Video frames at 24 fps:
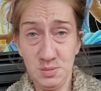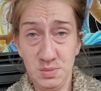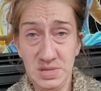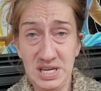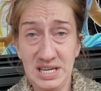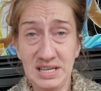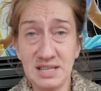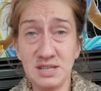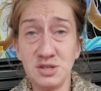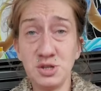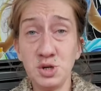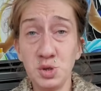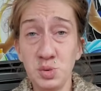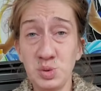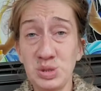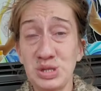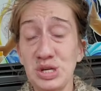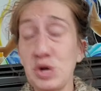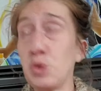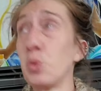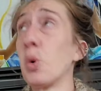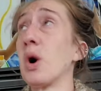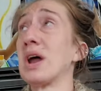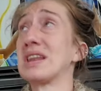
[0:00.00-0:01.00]
me and do what
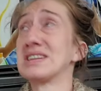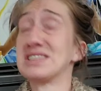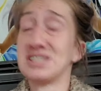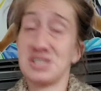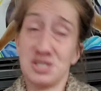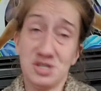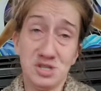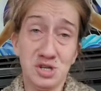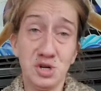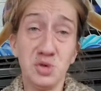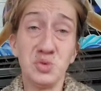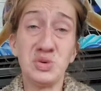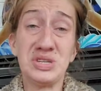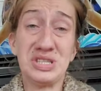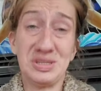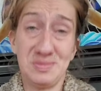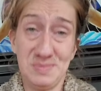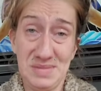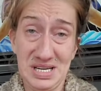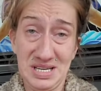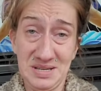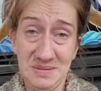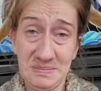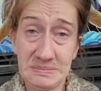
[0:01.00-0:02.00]
they wanted to do with
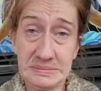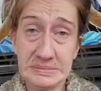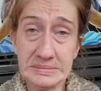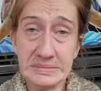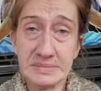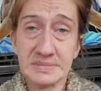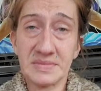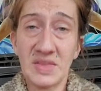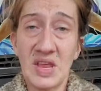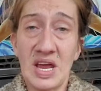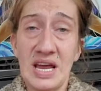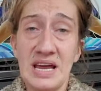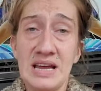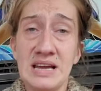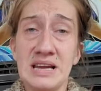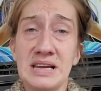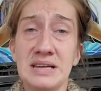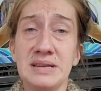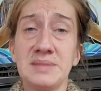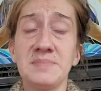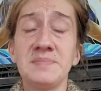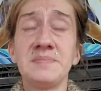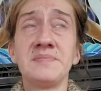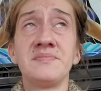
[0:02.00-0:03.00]
me.
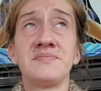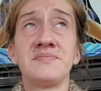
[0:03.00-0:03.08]
And